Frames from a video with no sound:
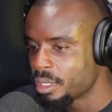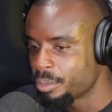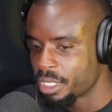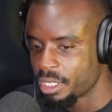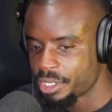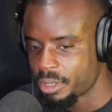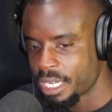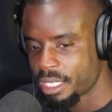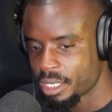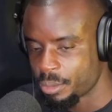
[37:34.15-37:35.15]
but it also
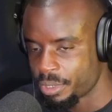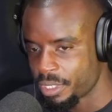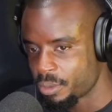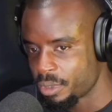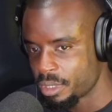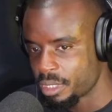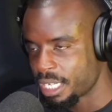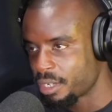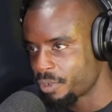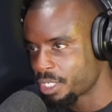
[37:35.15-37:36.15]
had like a place where you
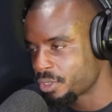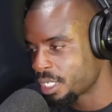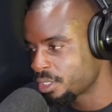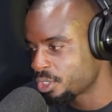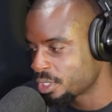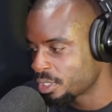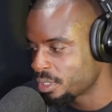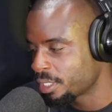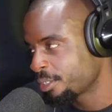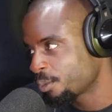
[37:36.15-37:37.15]
had a restaurant and chill
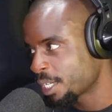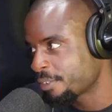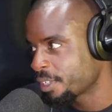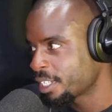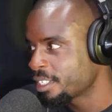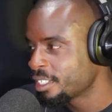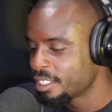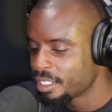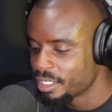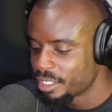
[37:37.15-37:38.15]
and good Wi-Fi.
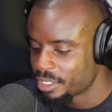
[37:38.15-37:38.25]
Mm-hmm.